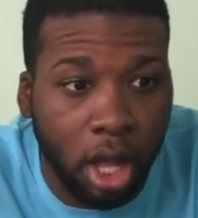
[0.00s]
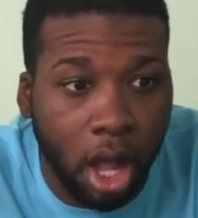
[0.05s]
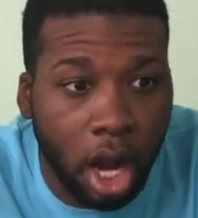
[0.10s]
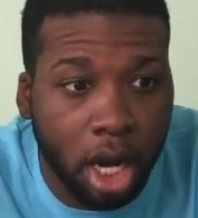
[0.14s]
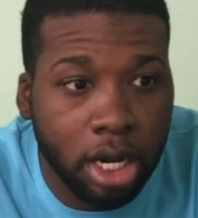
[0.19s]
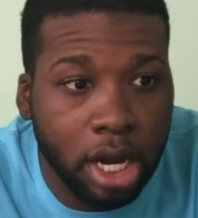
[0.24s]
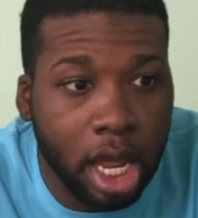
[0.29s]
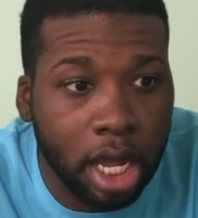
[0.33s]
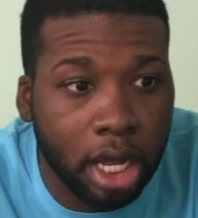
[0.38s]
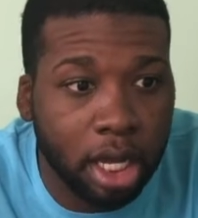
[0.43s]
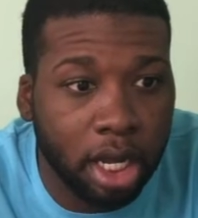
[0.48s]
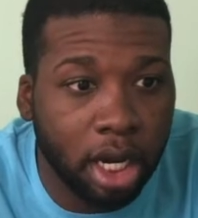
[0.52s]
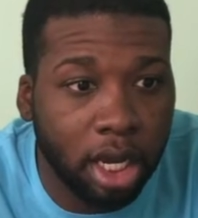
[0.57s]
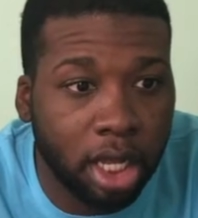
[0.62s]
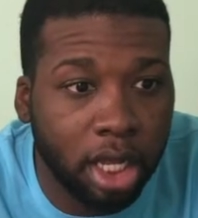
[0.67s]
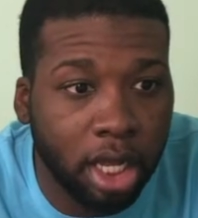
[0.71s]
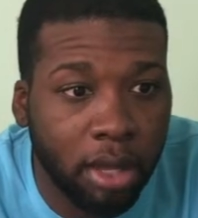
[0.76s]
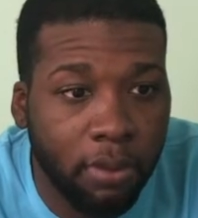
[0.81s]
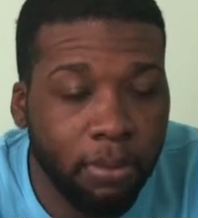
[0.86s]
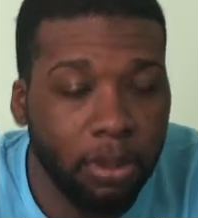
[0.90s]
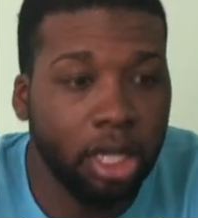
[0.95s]
are not gonna
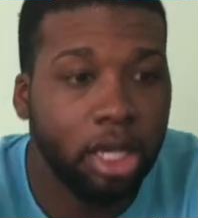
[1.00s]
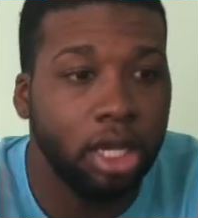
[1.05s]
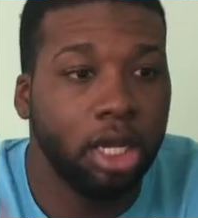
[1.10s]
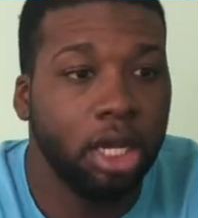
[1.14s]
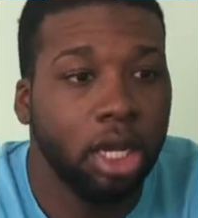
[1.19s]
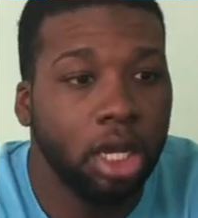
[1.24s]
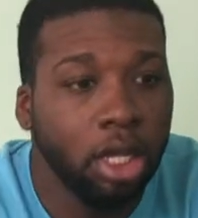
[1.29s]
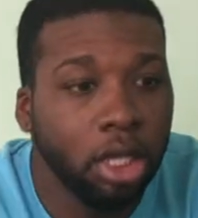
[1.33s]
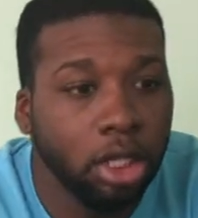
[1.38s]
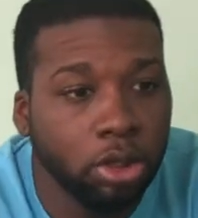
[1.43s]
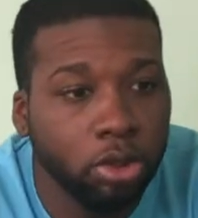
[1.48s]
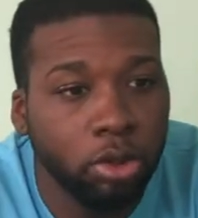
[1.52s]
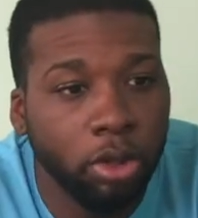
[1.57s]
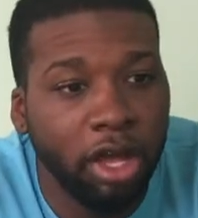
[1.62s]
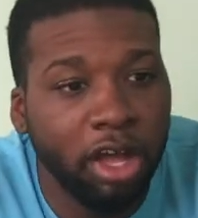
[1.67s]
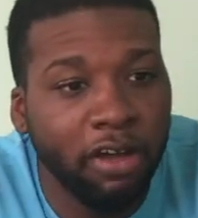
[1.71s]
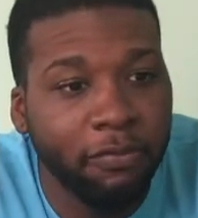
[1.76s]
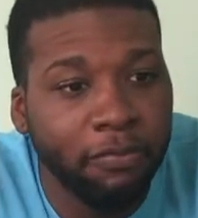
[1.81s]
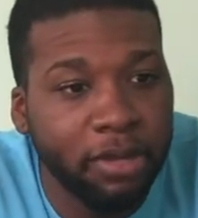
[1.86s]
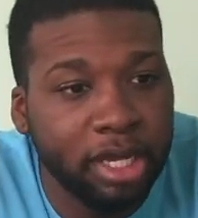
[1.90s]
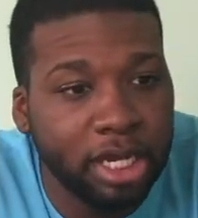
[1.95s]
give me
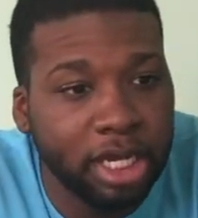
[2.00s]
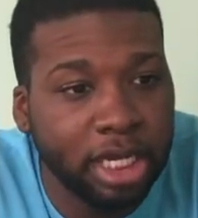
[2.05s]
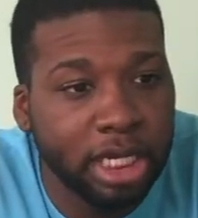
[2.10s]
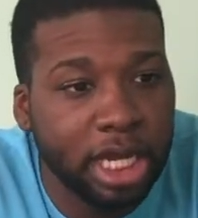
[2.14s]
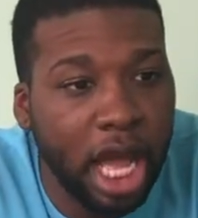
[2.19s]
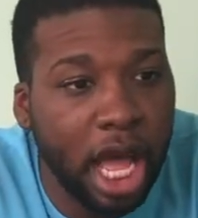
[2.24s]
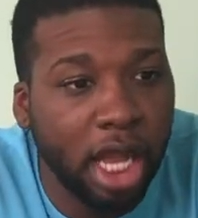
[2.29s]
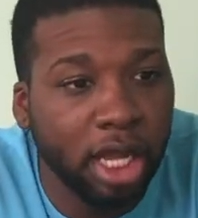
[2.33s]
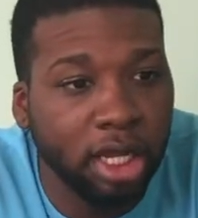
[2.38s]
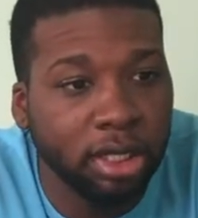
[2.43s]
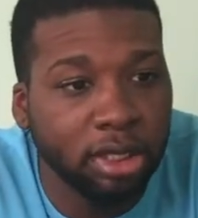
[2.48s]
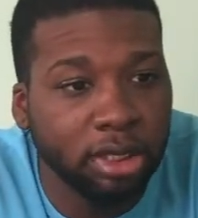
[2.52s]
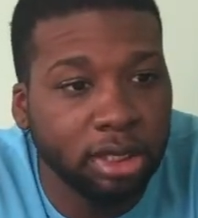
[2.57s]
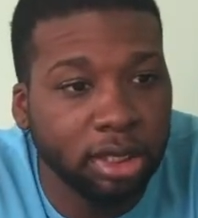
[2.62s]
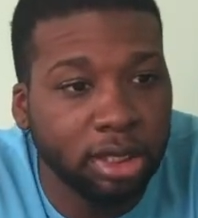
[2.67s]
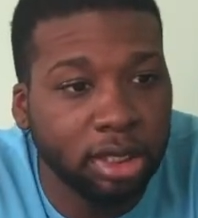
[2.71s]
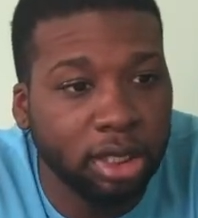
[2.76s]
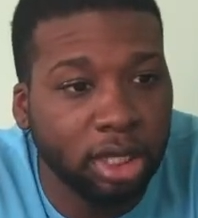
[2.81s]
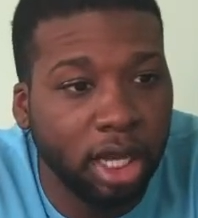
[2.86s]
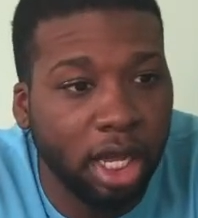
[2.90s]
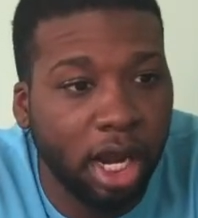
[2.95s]
twelve million dollars
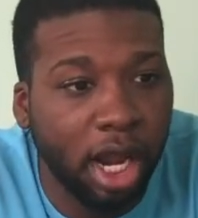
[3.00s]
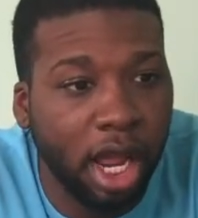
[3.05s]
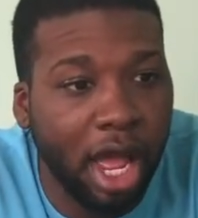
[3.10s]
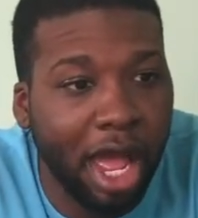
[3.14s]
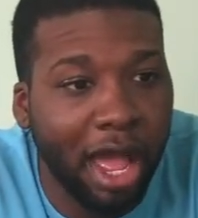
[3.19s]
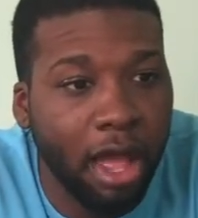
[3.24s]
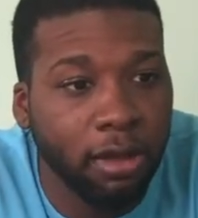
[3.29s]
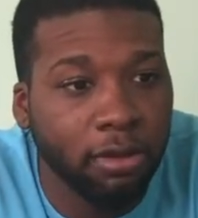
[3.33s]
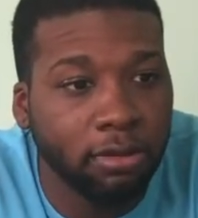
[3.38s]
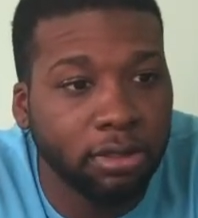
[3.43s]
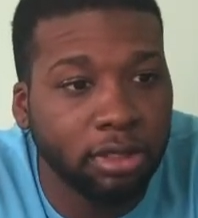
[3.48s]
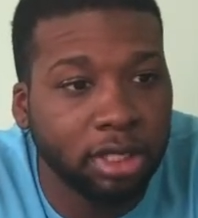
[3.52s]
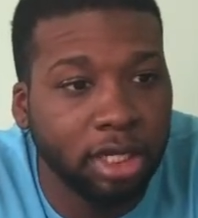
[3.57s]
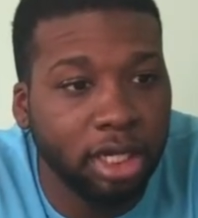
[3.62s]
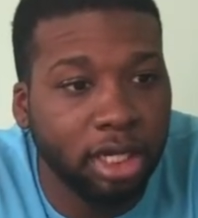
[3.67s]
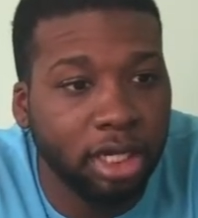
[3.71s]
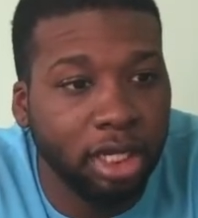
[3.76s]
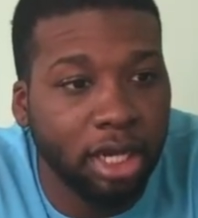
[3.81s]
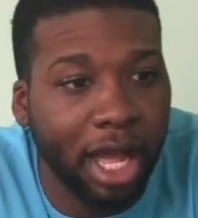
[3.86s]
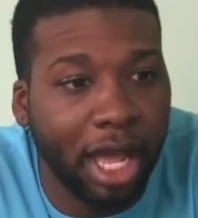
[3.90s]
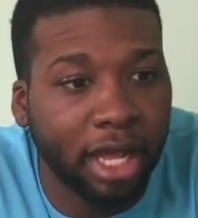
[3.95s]
and a house
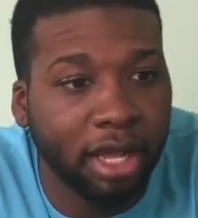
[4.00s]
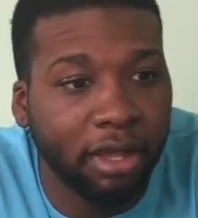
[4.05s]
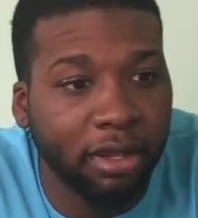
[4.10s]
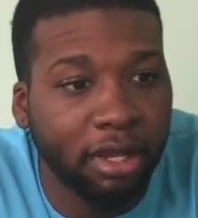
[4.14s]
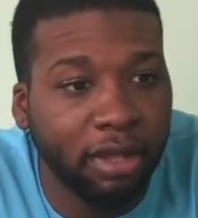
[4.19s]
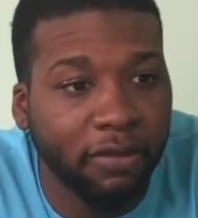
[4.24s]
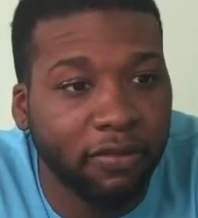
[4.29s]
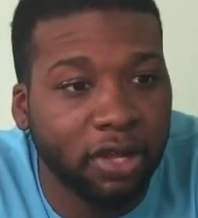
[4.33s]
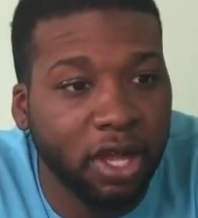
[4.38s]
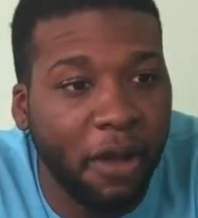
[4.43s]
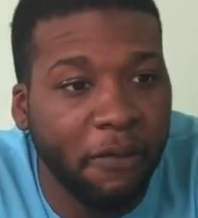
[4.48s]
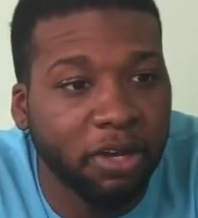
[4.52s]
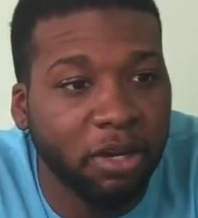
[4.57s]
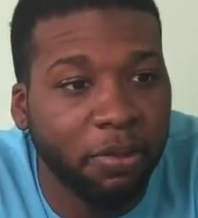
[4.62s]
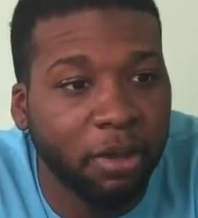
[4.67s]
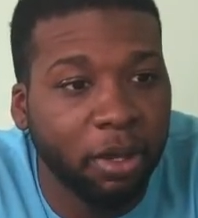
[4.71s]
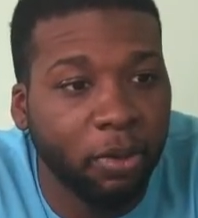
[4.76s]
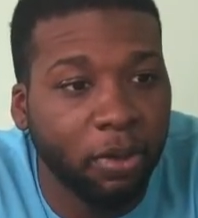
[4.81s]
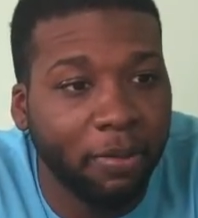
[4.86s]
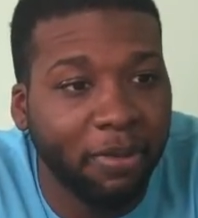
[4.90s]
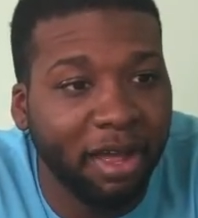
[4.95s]
and I can live
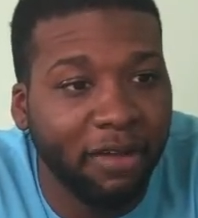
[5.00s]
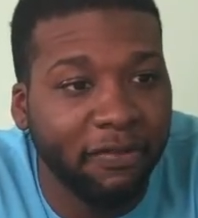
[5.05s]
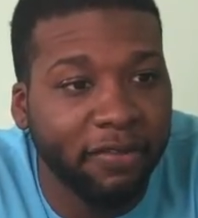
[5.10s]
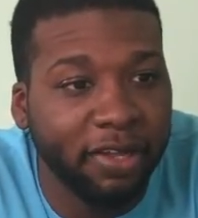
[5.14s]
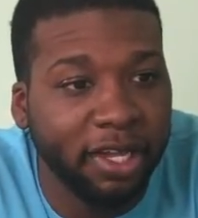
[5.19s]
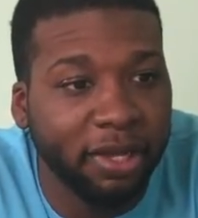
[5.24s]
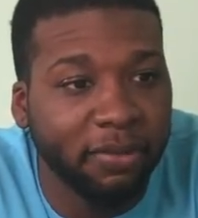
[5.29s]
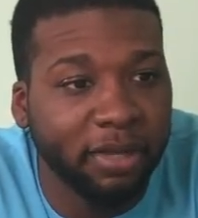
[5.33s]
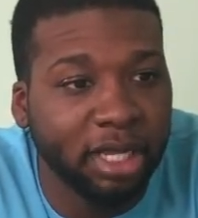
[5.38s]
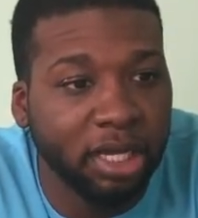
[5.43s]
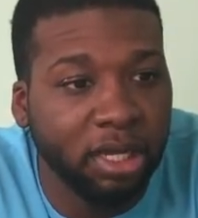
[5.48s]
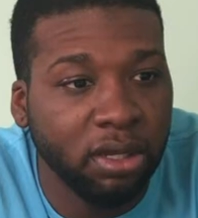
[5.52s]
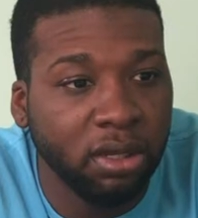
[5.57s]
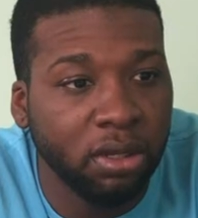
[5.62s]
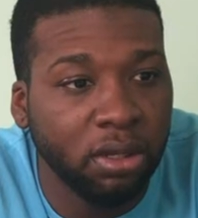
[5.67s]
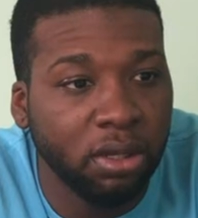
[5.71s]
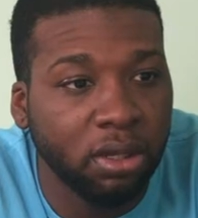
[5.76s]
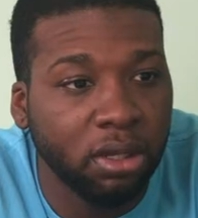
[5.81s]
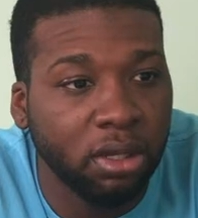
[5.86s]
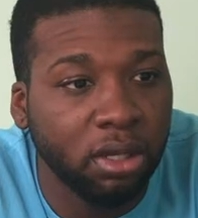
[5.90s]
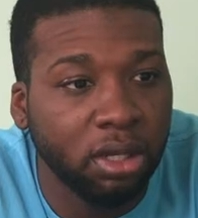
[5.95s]
comfortably with my family.
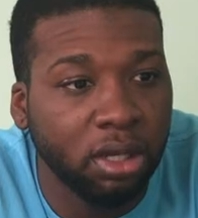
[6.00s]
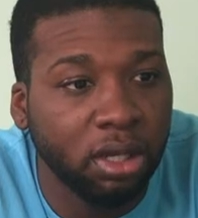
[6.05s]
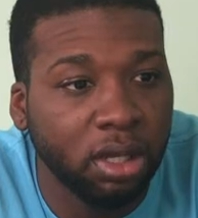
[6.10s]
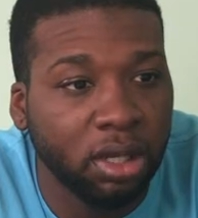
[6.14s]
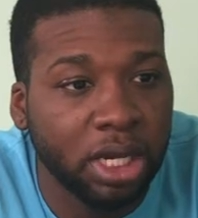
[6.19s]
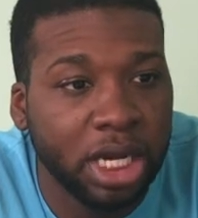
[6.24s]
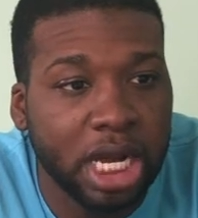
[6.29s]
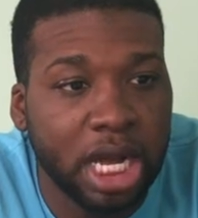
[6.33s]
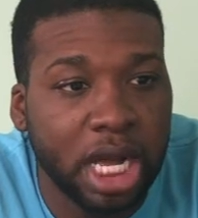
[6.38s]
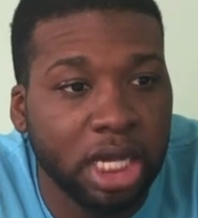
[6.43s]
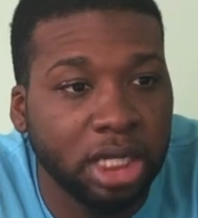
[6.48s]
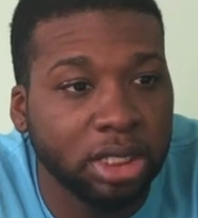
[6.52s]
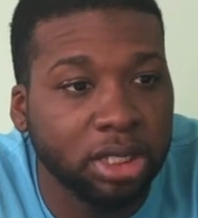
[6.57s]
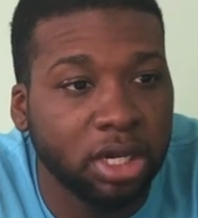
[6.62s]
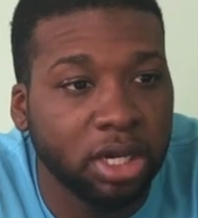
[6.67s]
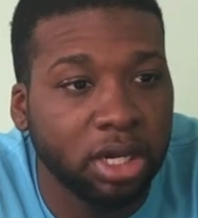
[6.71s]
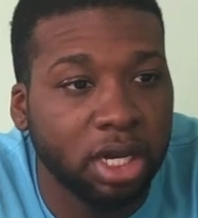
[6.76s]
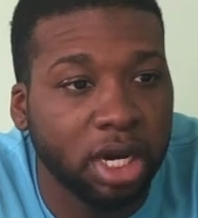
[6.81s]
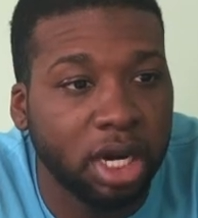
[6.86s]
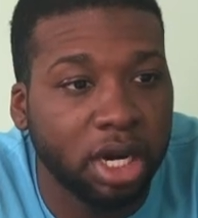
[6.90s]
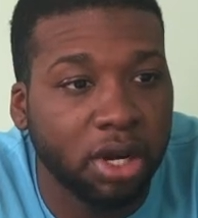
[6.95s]
Crayons
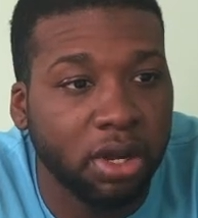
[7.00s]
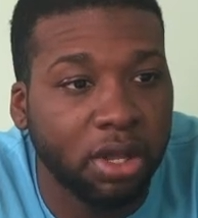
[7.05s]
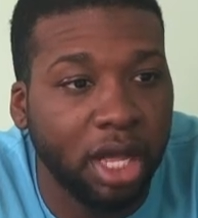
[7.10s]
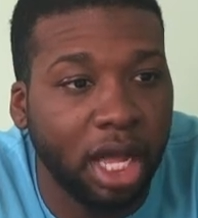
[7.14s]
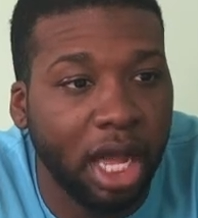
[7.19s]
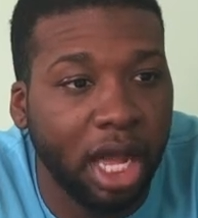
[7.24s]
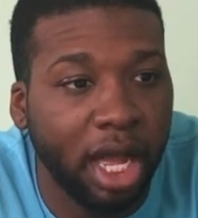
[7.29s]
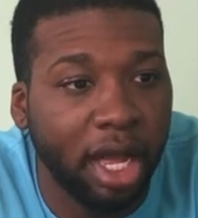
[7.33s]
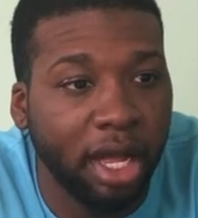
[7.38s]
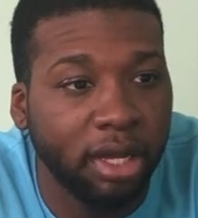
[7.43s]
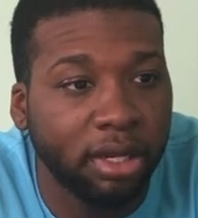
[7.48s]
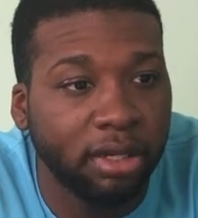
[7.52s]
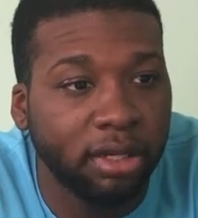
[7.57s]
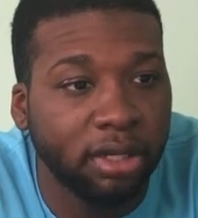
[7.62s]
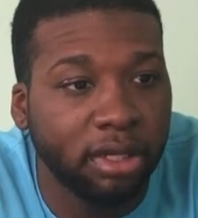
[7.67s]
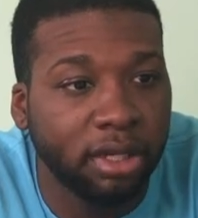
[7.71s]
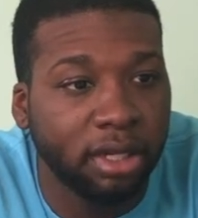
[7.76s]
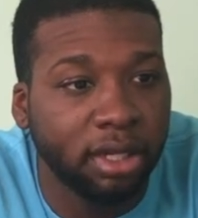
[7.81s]
aren't gonna do that.